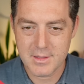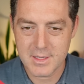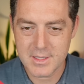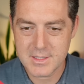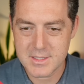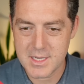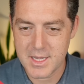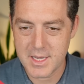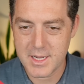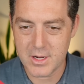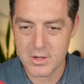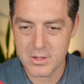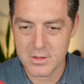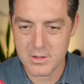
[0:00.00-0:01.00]
let's take
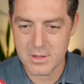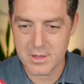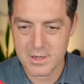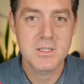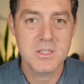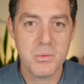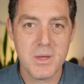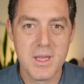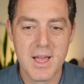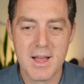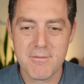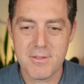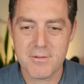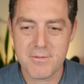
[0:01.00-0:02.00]
a look. So we
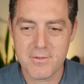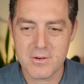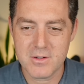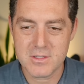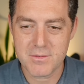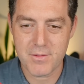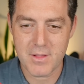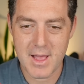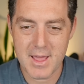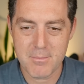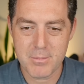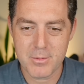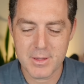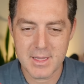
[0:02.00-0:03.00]
have the first
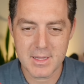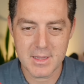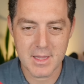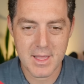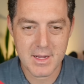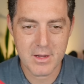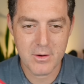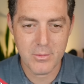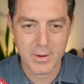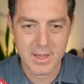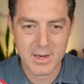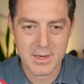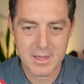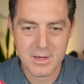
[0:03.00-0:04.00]
flat plain Lego
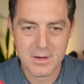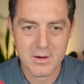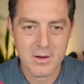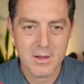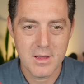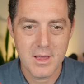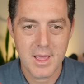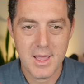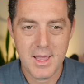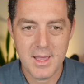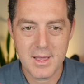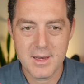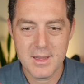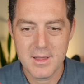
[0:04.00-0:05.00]
right here,
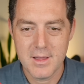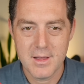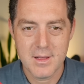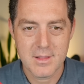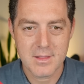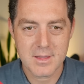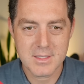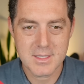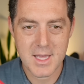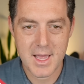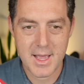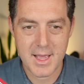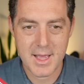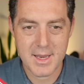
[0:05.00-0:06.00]
and let's
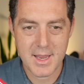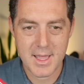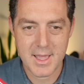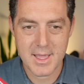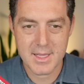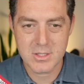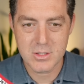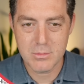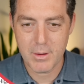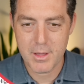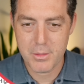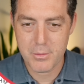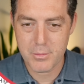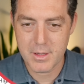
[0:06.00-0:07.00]
add a two
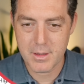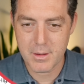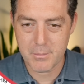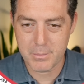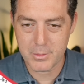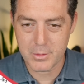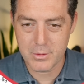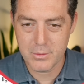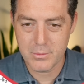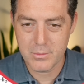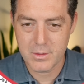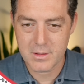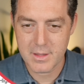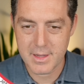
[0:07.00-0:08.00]
by three
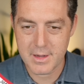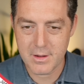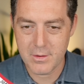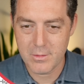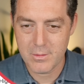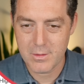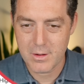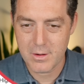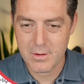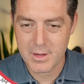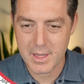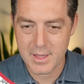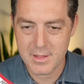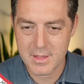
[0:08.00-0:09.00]
blue Lego.
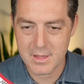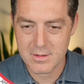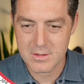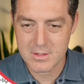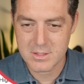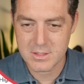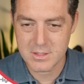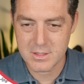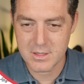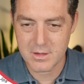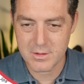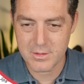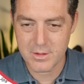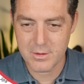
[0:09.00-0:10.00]
Okay, that looks good,
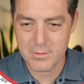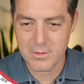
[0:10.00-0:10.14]
although